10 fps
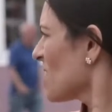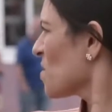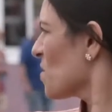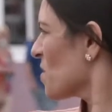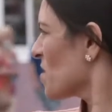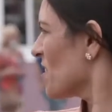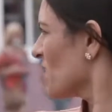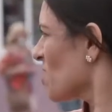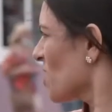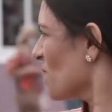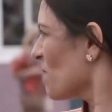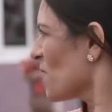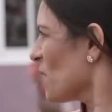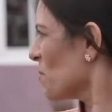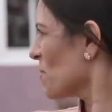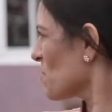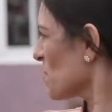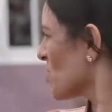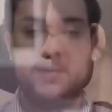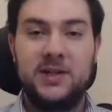receiving
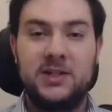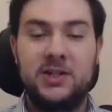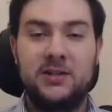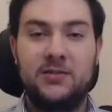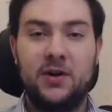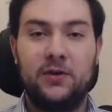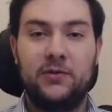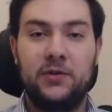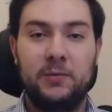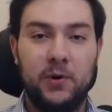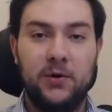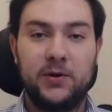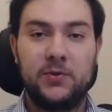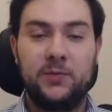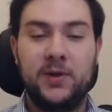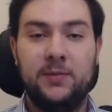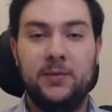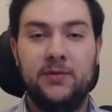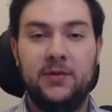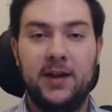wholehearted speeches of support with
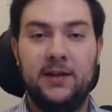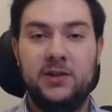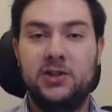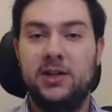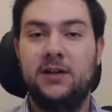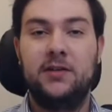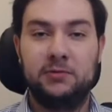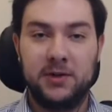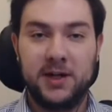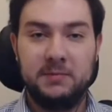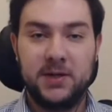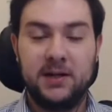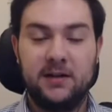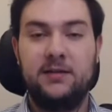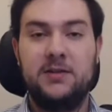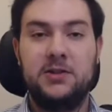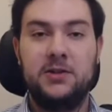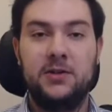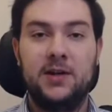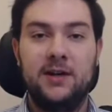people saying that she is the right person
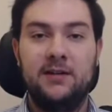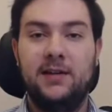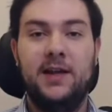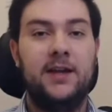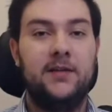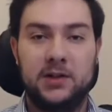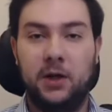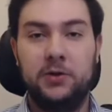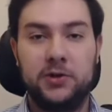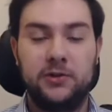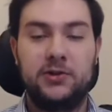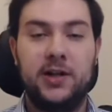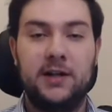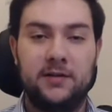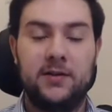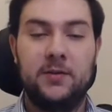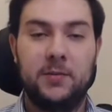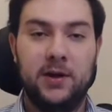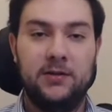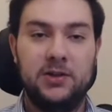to see in the cultural changes and the
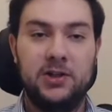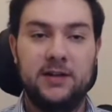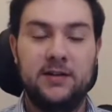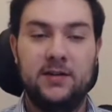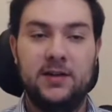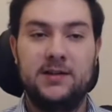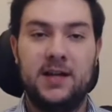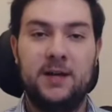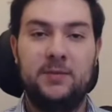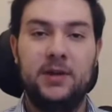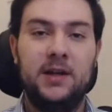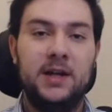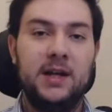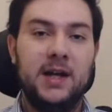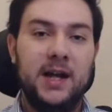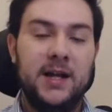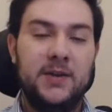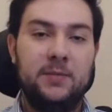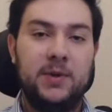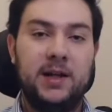policy changes that need to happen in
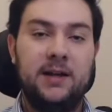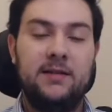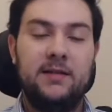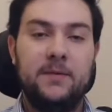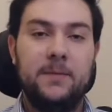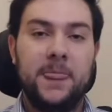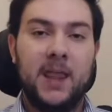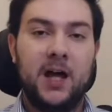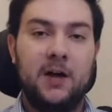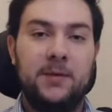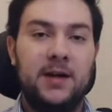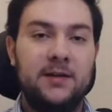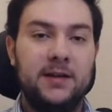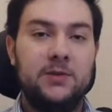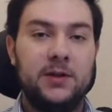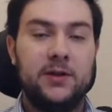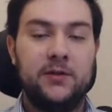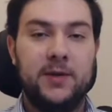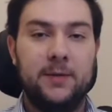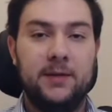the police. Um, but I think to a lot
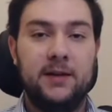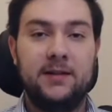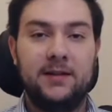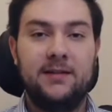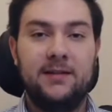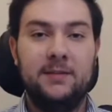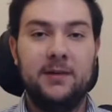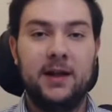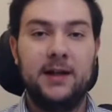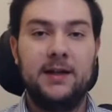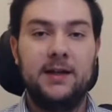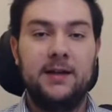of people, it's going to seem like